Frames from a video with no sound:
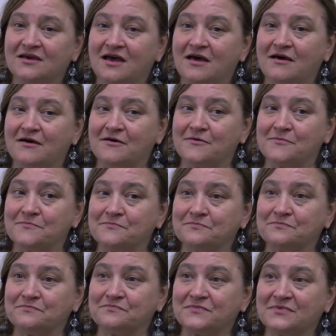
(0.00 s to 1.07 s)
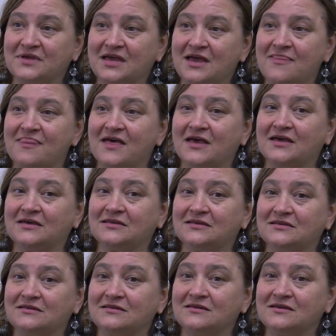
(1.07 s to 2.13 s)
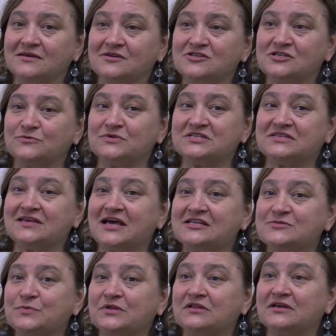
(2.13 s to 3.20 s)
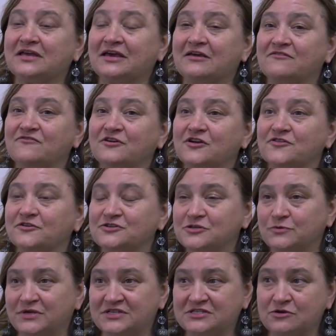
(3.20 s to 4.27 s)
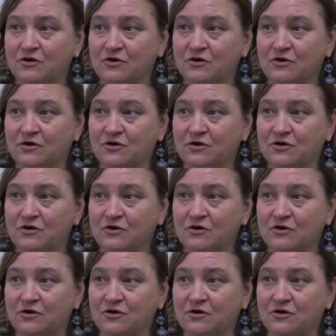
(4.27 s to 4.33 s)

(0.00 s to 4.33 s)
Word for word: Um, and then she was in the hospital again for another two weeks.